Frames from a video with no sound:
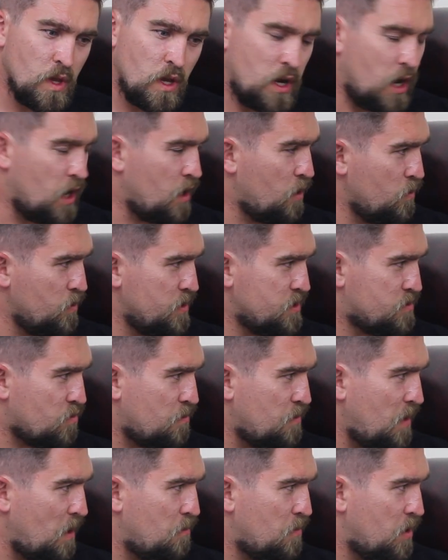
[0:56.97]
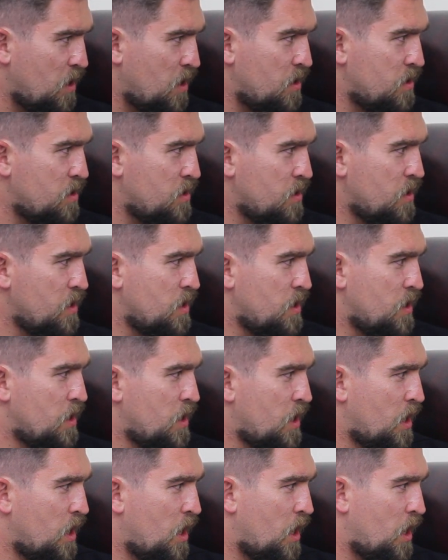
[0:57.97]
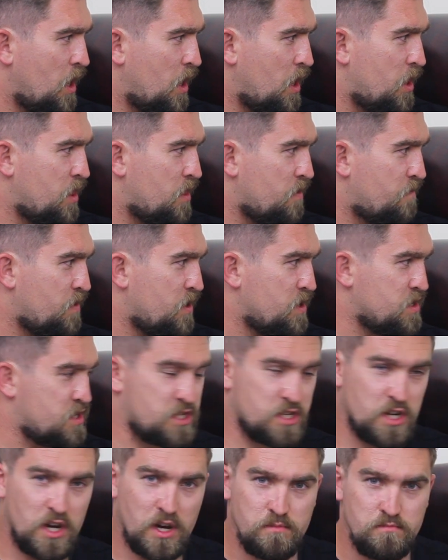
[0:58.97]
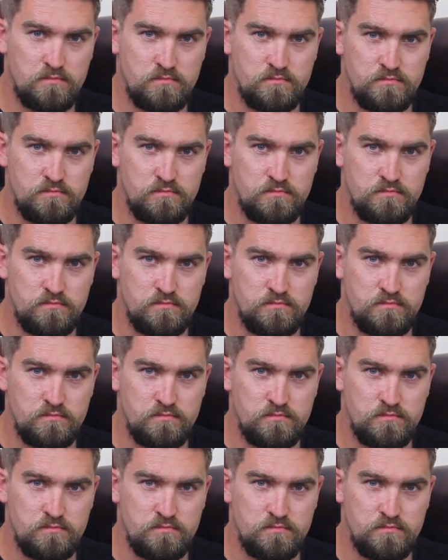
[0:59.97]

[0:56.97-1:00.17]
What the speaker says: I'll always remember the first time